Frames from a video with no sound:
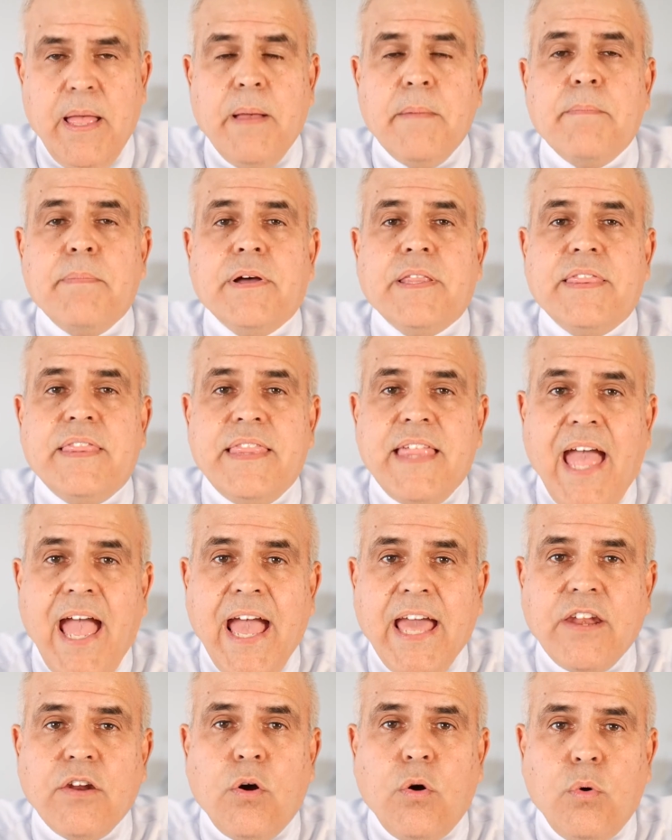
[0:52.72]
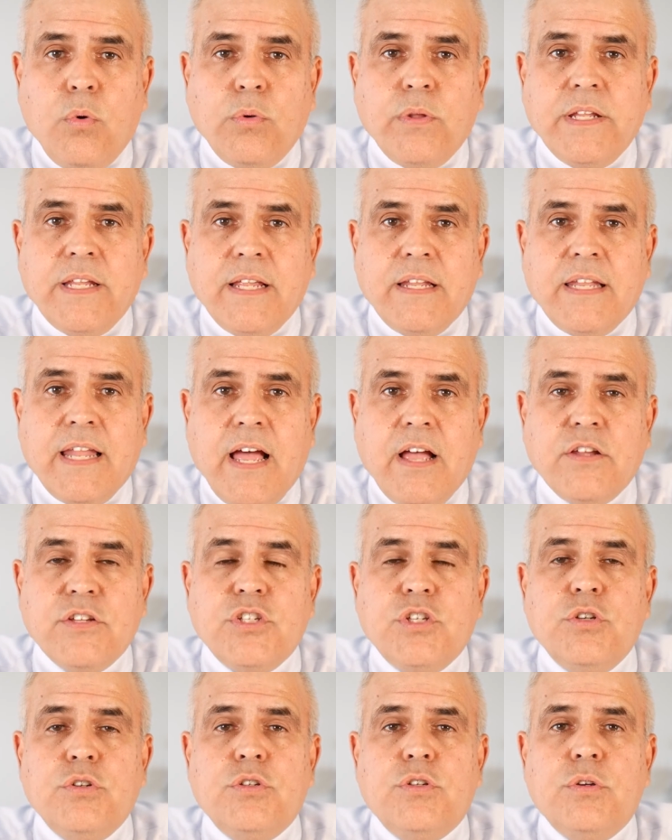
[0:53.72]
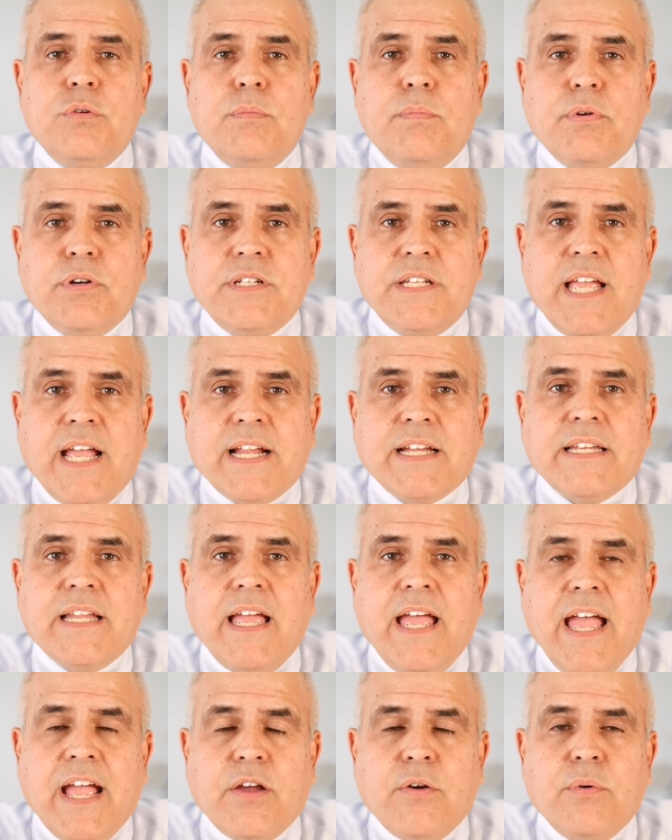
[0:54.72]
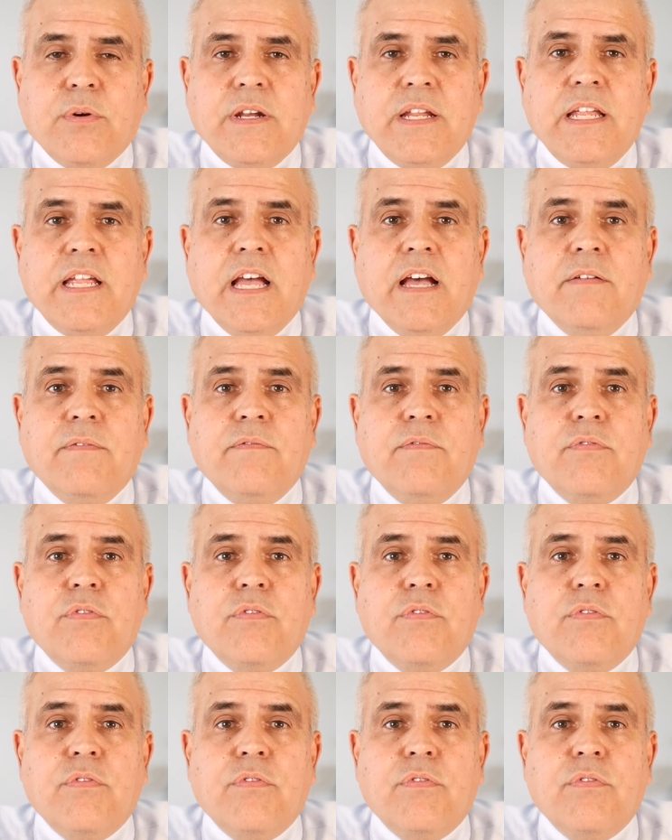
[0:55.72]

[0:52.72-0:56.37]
but that only allows you to protect equity of